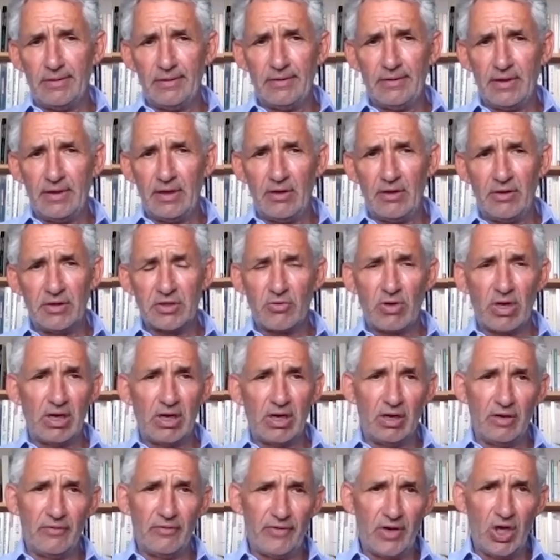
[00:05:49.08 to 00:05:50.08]
there is quite a
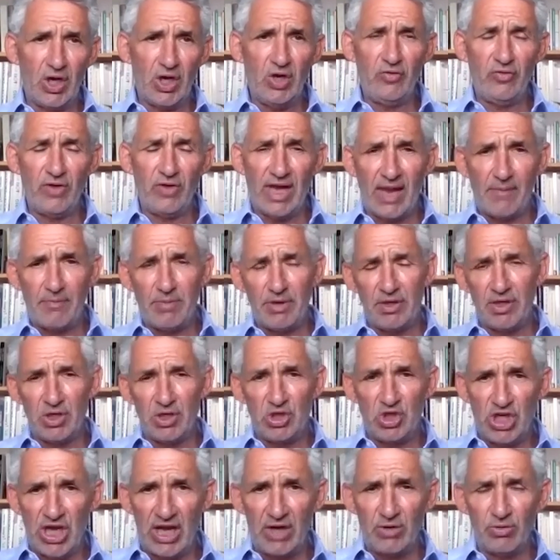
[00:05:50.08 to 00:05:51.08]
lot of overlap in the
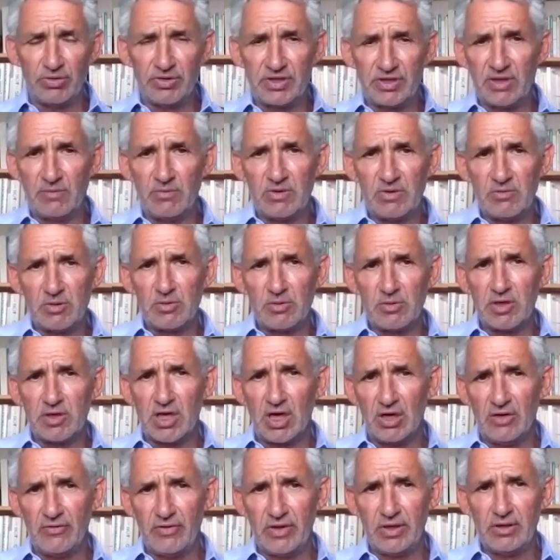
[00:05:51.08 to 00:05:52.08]
general symptoms with
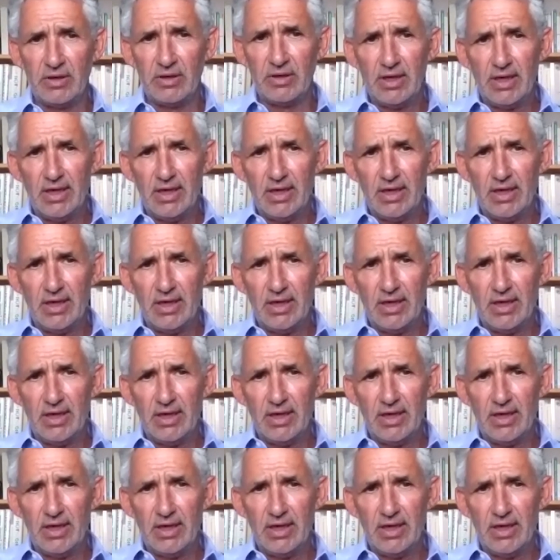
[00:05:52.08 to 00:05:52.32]
COVID,